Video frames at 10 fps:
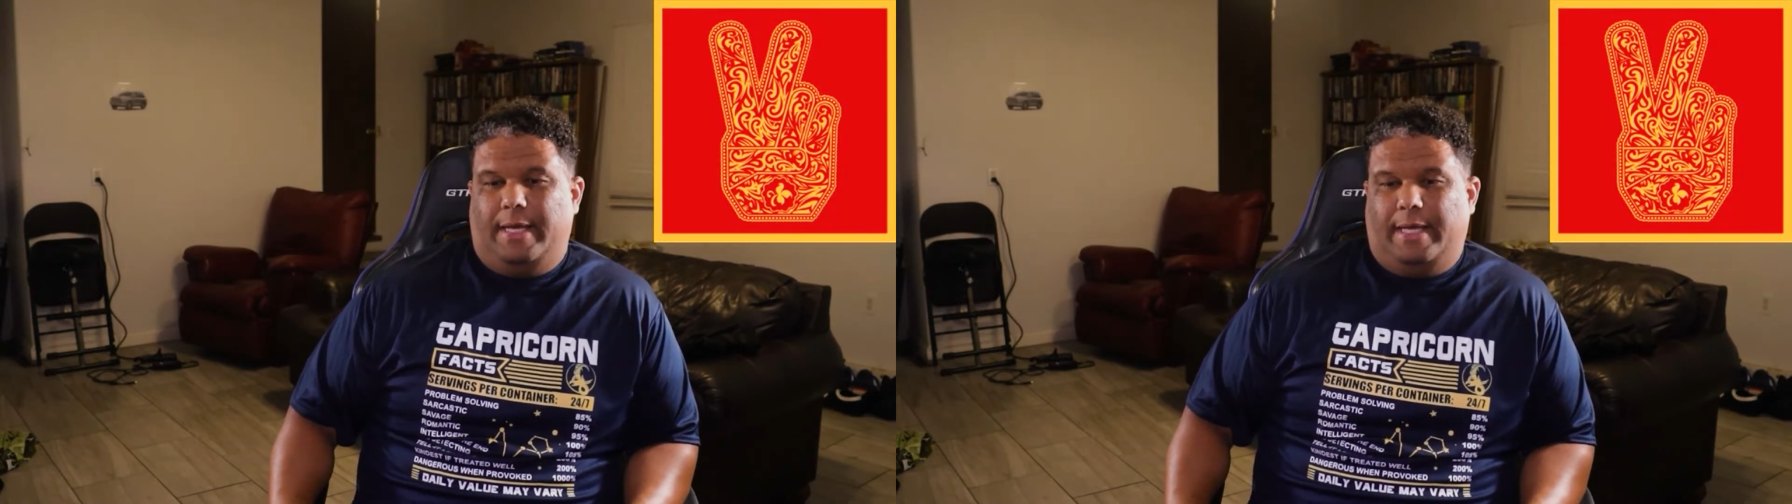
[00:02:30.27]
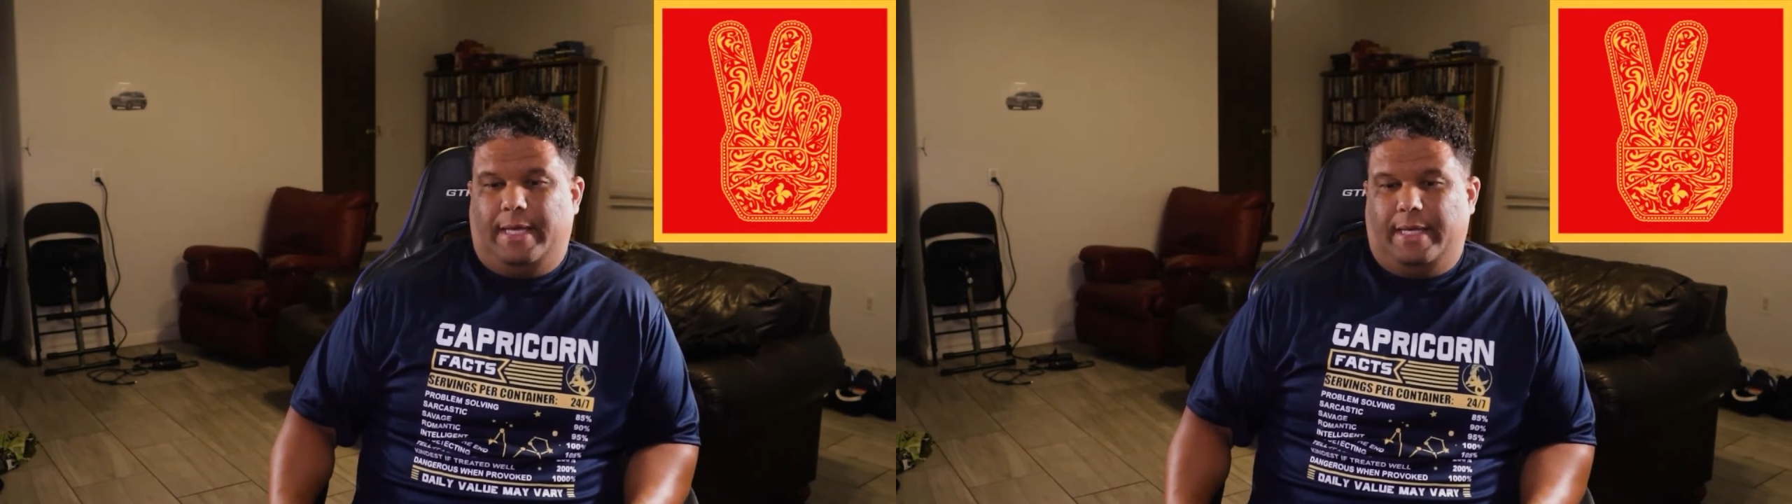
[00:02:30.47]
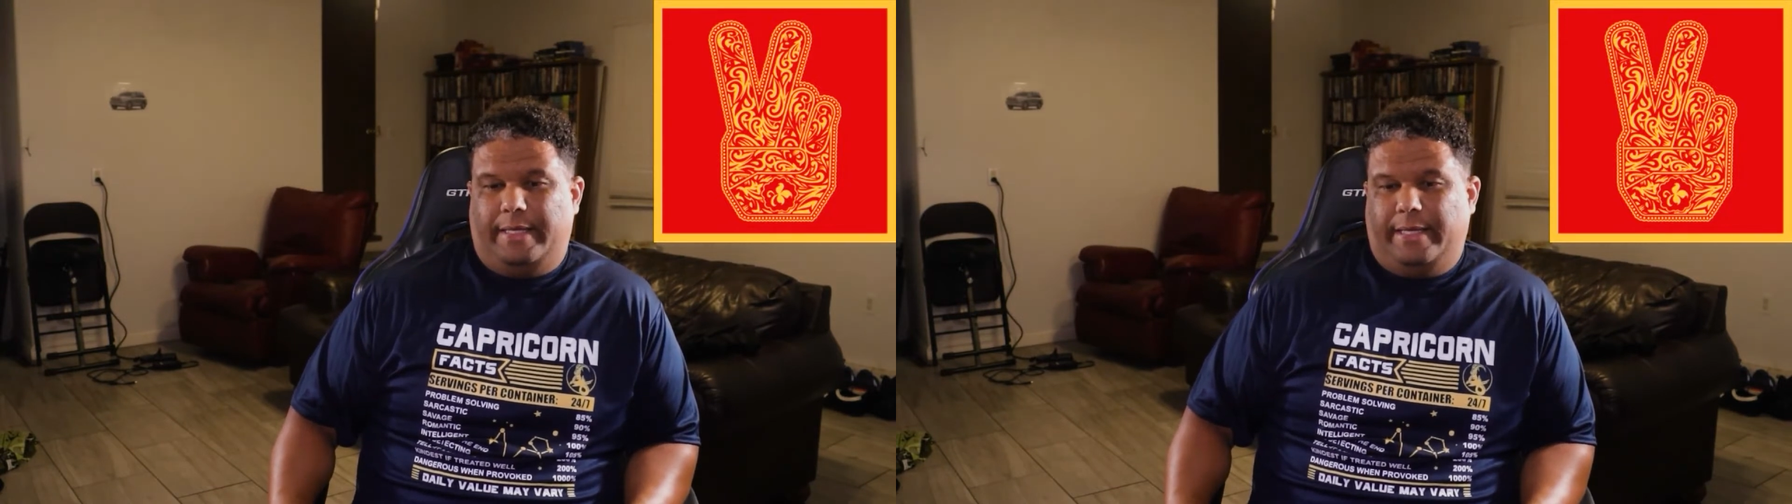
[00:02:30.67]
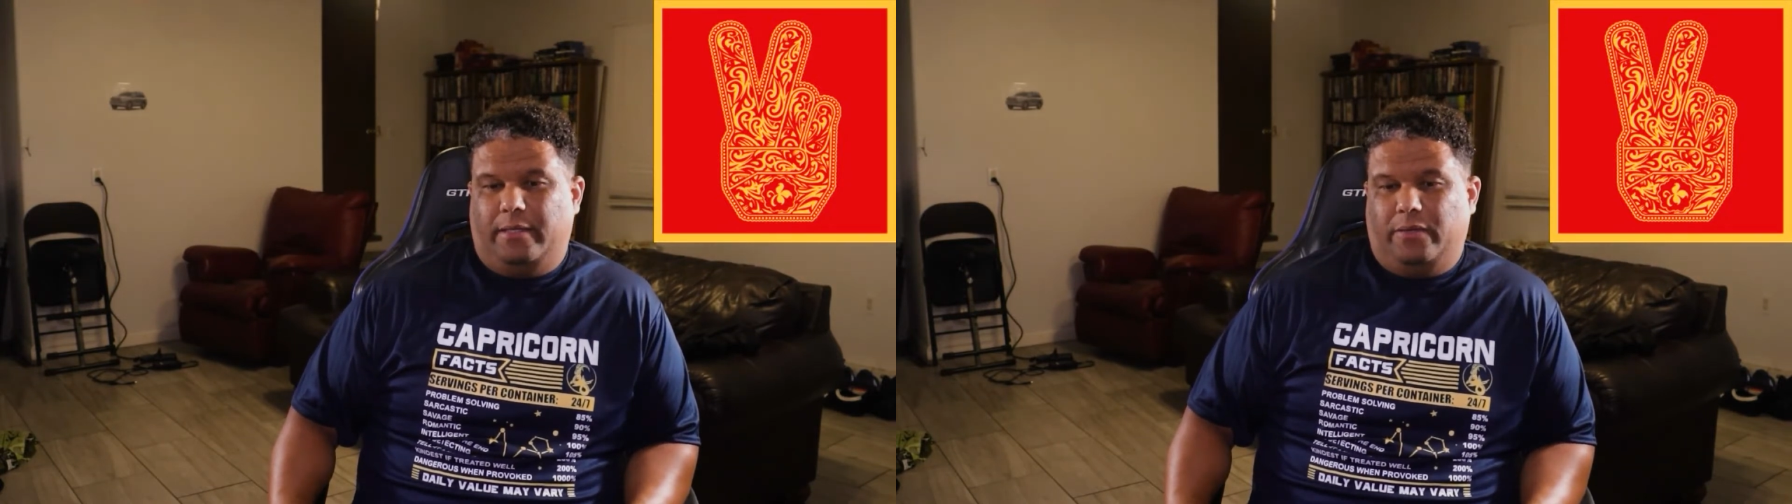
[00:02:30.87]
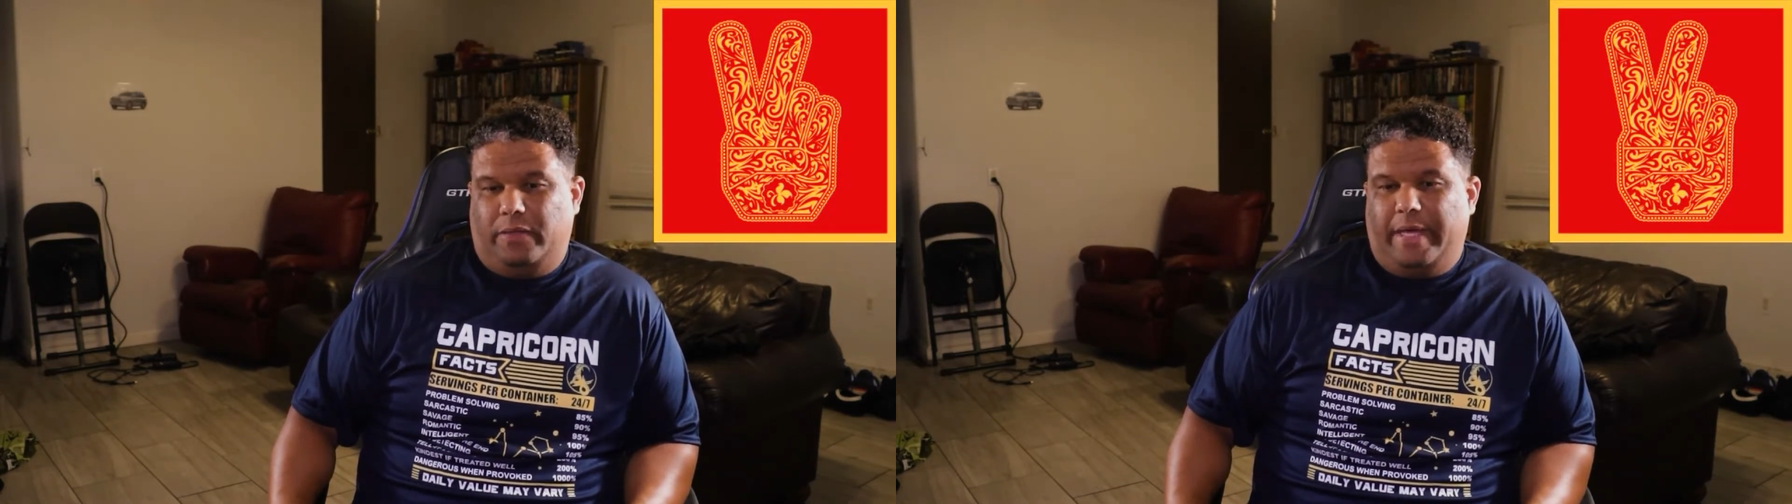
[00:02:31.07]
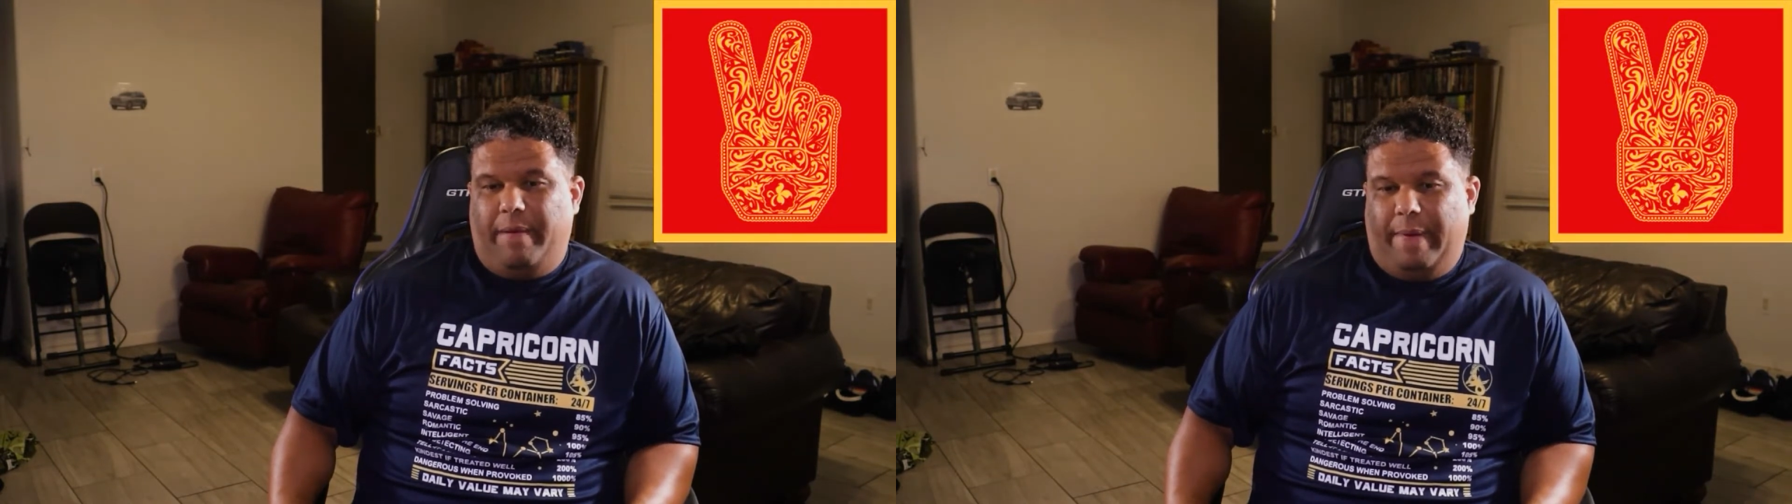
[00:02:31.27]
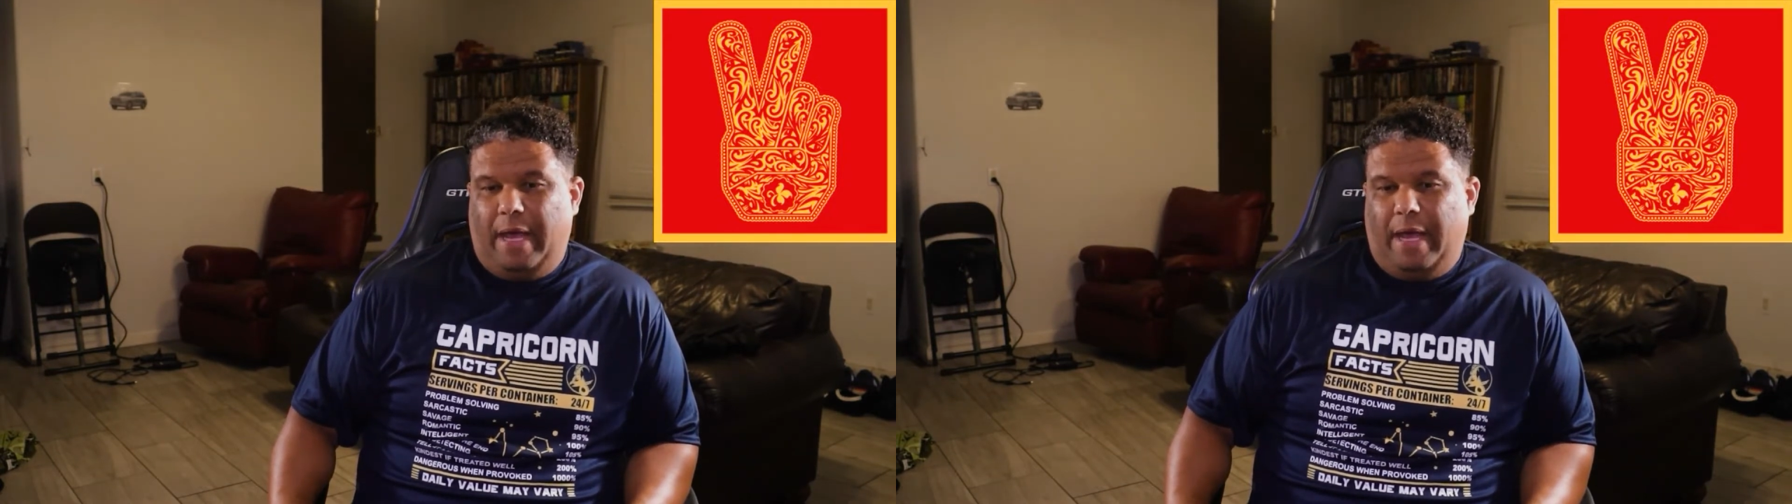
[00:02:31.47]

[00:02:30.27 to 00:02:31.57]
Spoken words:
he did lose that